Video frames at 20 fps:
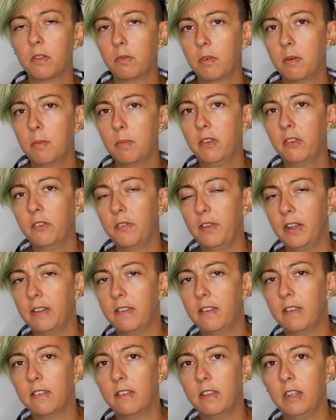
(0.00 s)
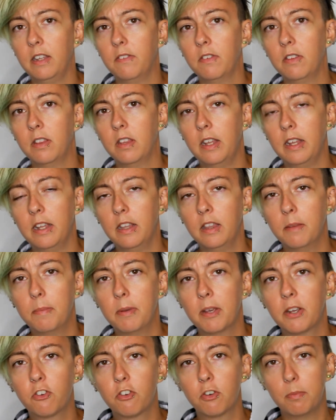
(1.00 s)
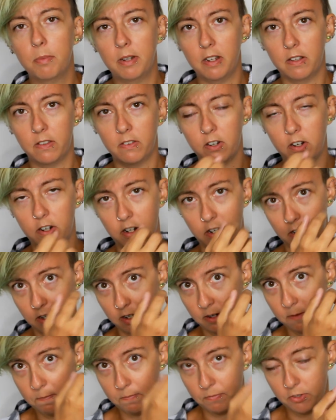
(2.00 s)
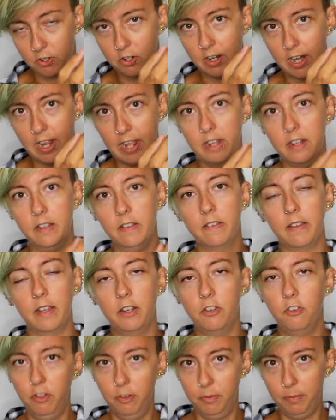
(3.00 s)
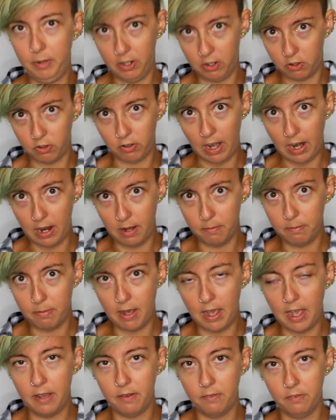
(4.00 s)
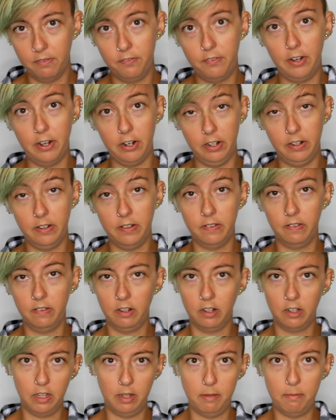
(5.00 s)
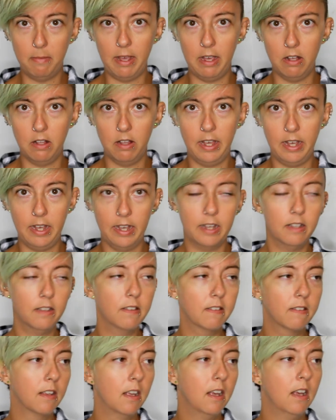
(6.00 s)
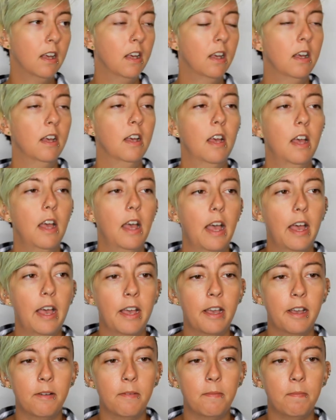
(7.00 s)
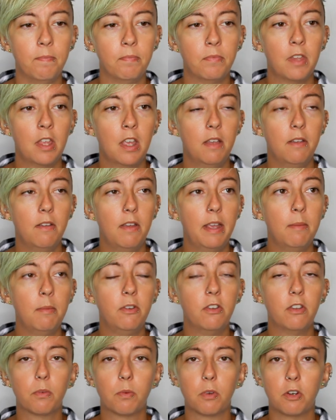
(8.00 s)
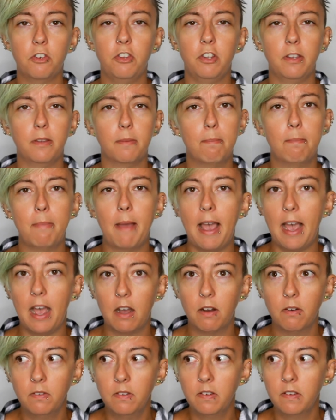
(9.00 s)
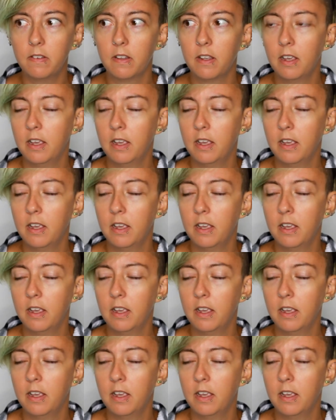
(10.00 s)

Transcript: the woman's face isn't even in the picture, but it's her, her hands and she's being grabbed by very distinctly male hands. Um, images where she's bound,